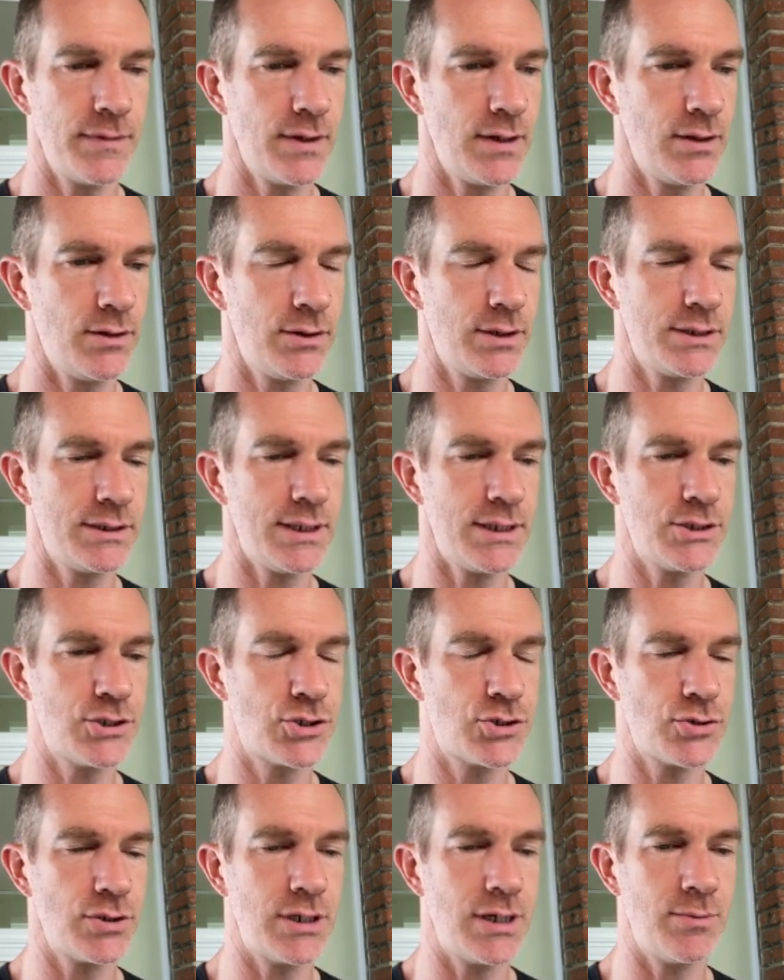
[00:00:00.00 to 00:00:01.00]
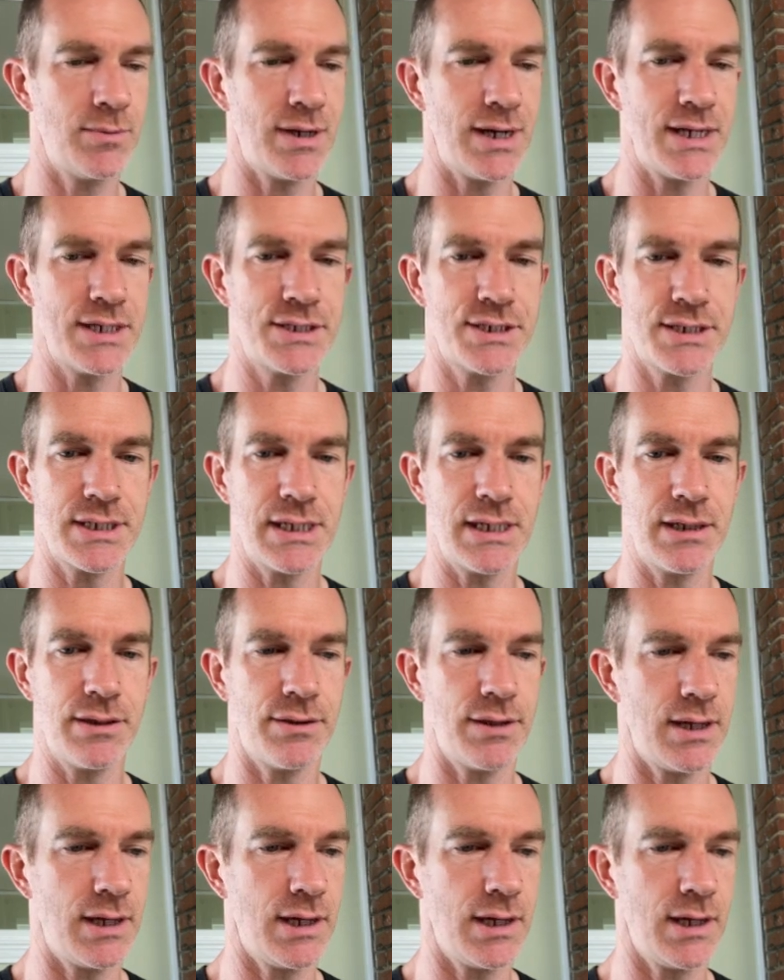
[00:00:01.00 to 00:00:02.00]
I look at that stream and I see
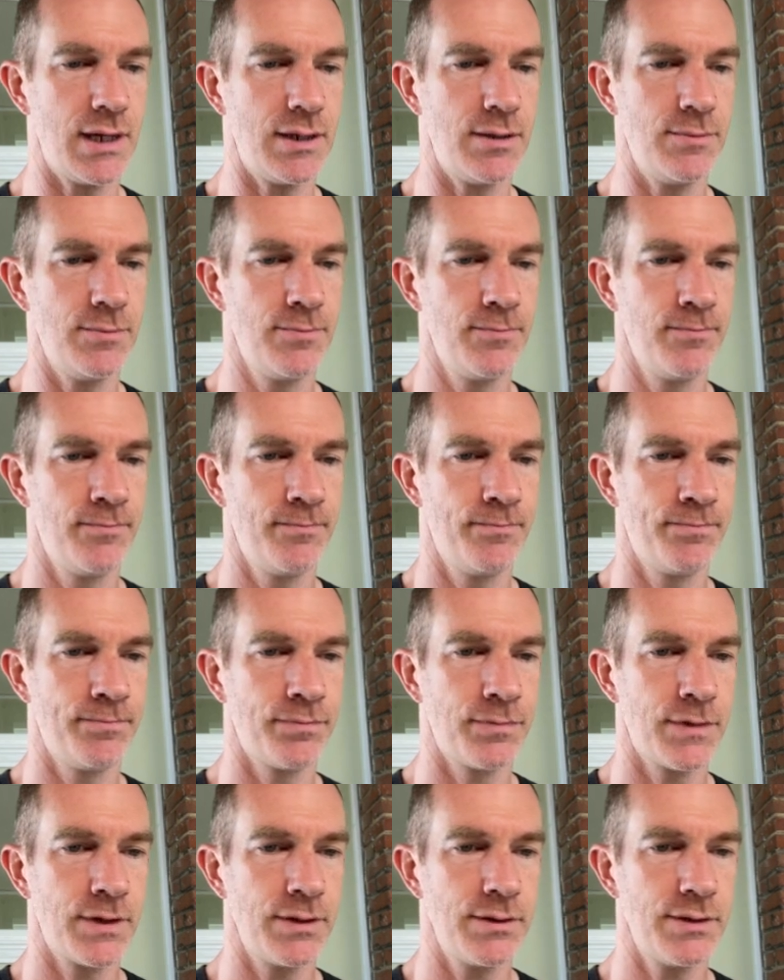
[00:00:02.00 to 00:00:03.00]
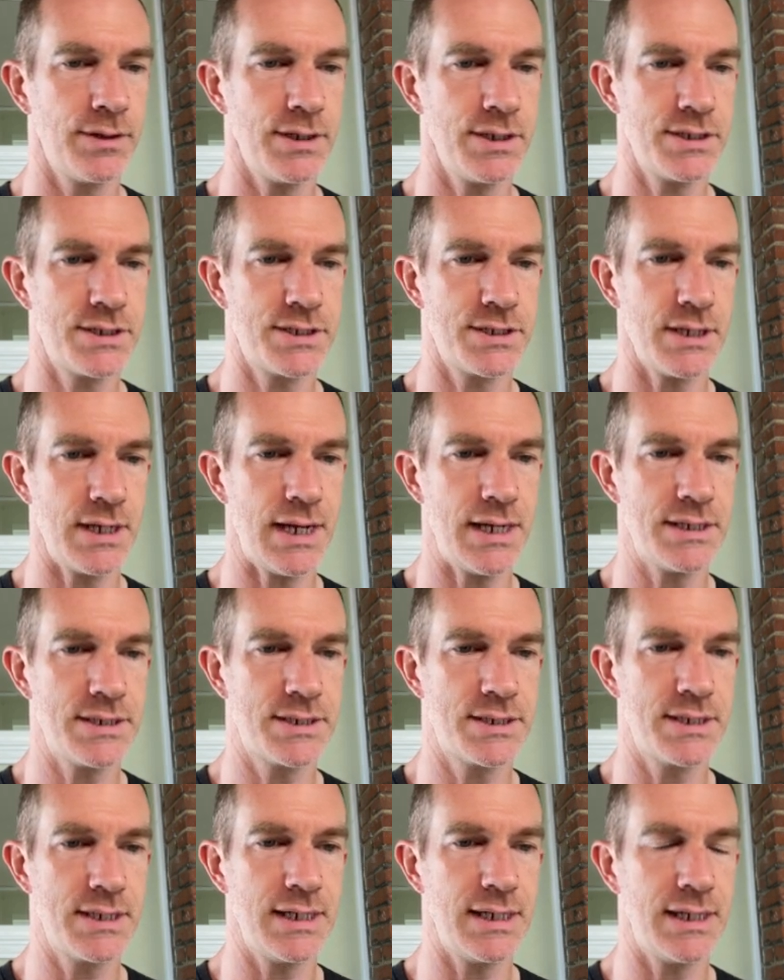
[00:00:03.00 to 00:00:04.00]
that this
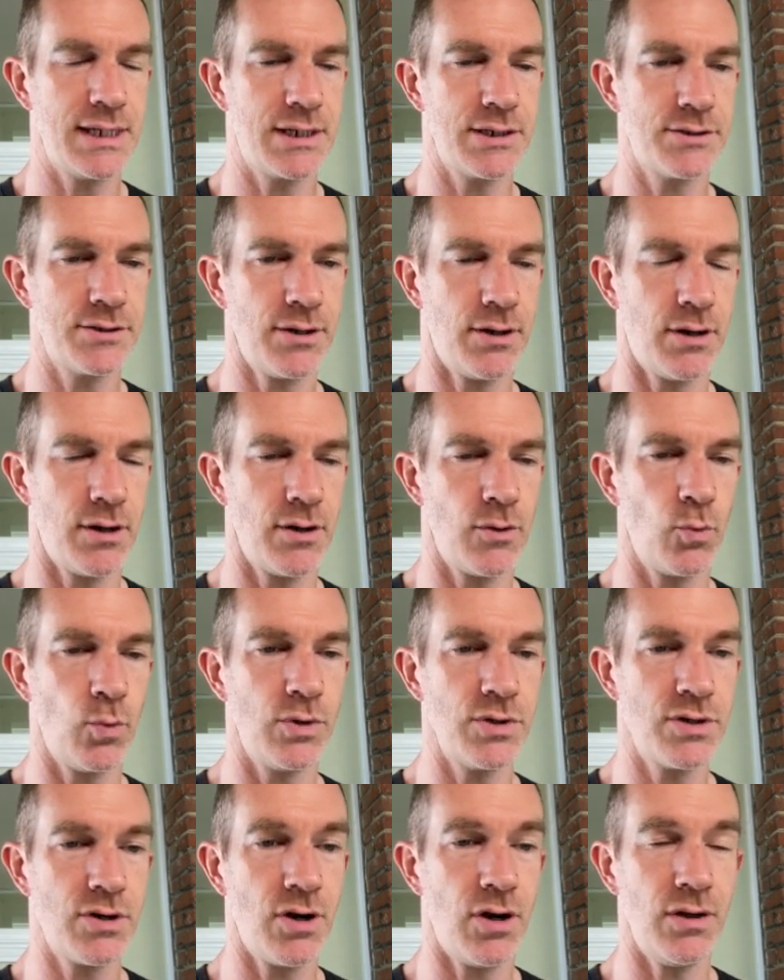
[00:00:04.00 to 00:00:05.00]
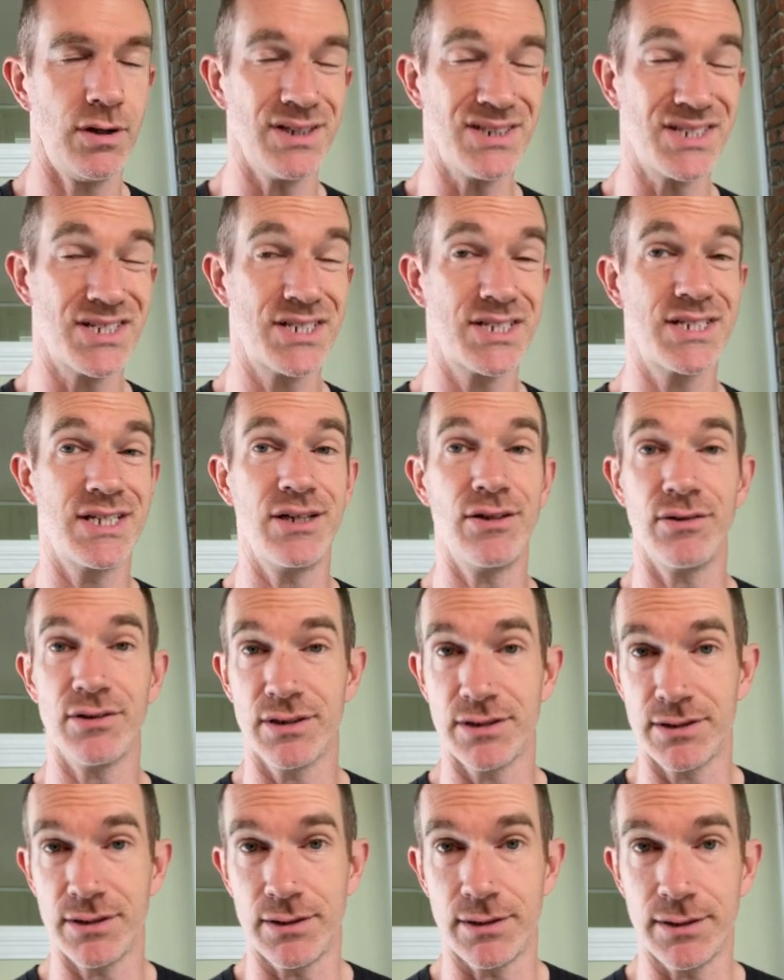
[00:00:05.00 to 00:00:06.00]
ST guitar, we'll call it steel
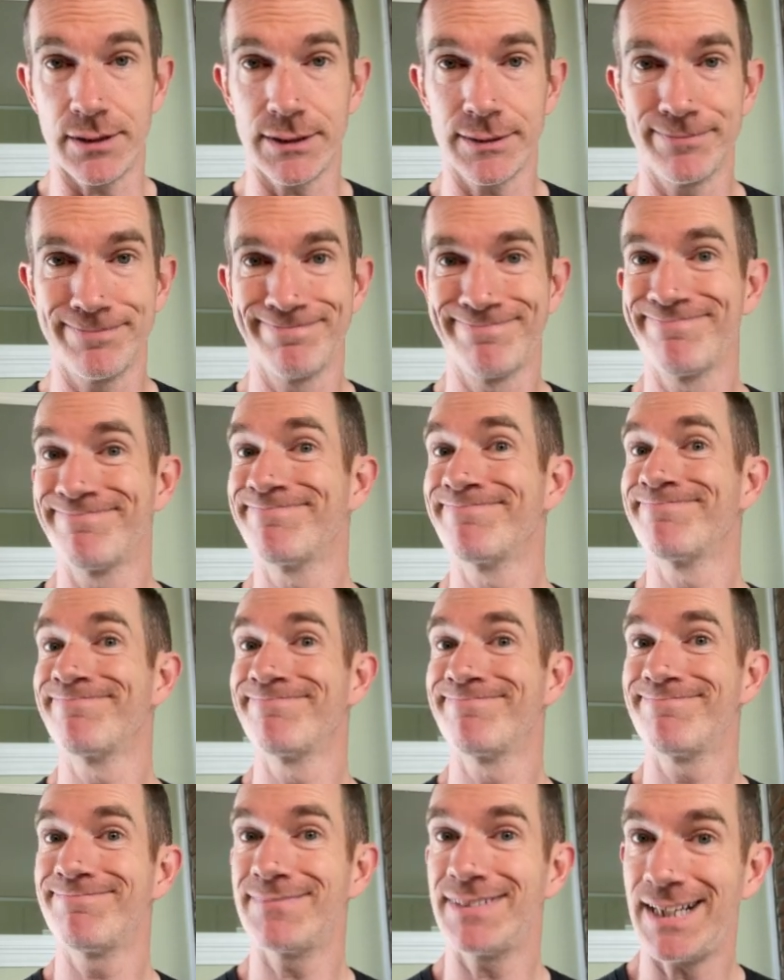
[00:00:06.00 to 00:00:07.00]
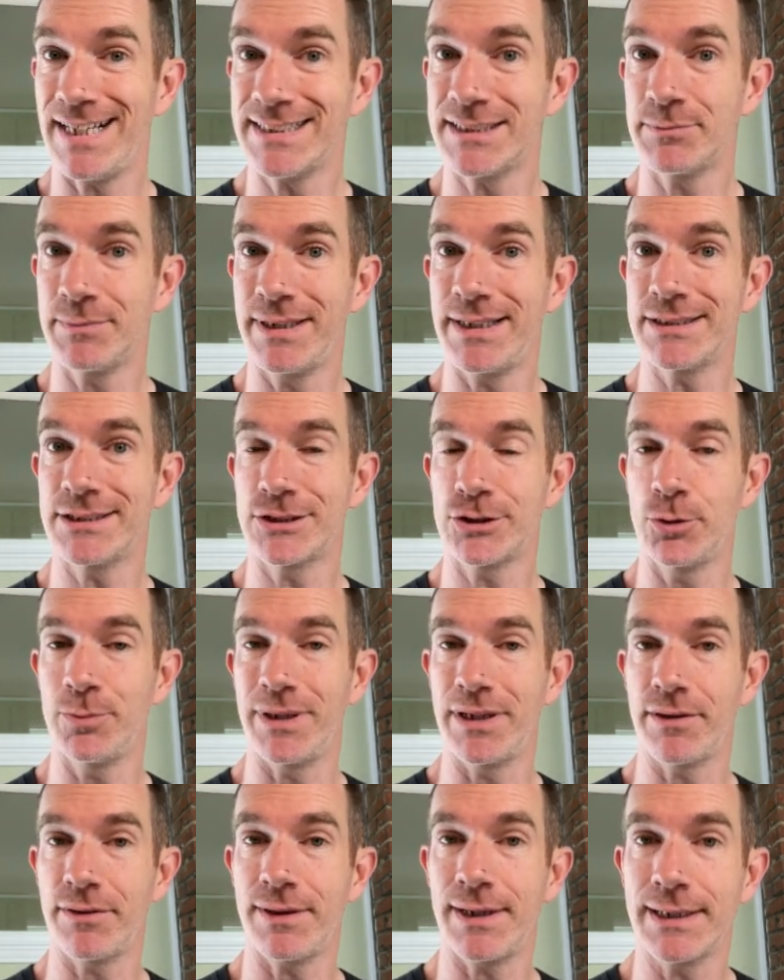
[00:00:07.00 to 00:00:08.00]
guitar. That's me
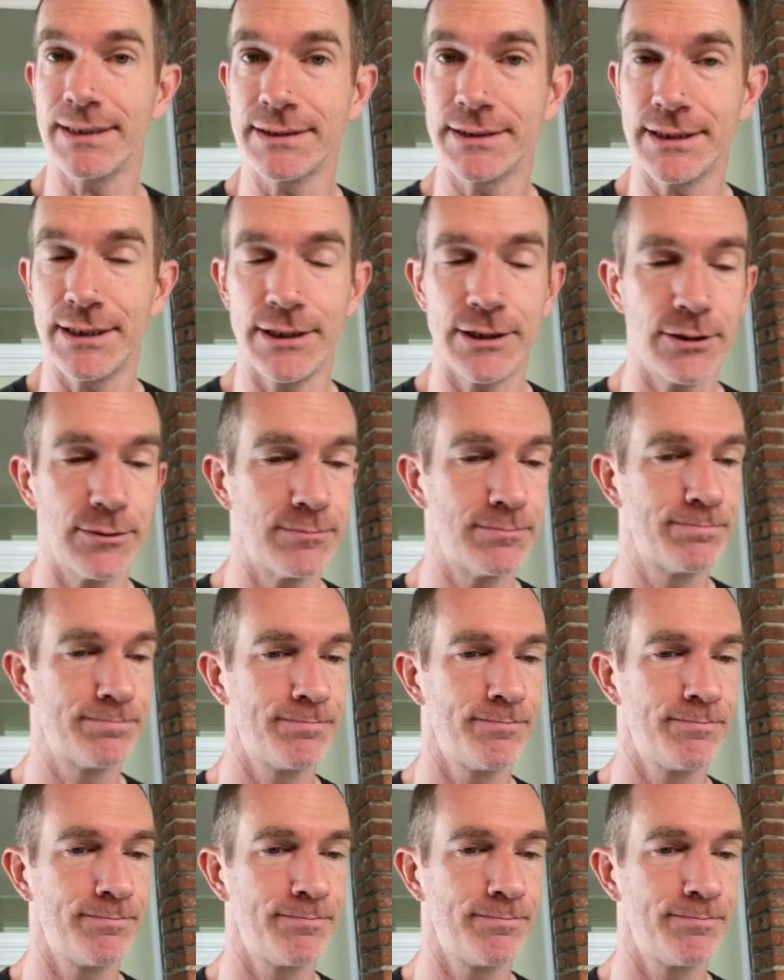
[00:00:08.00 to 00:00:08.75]
assuming things though.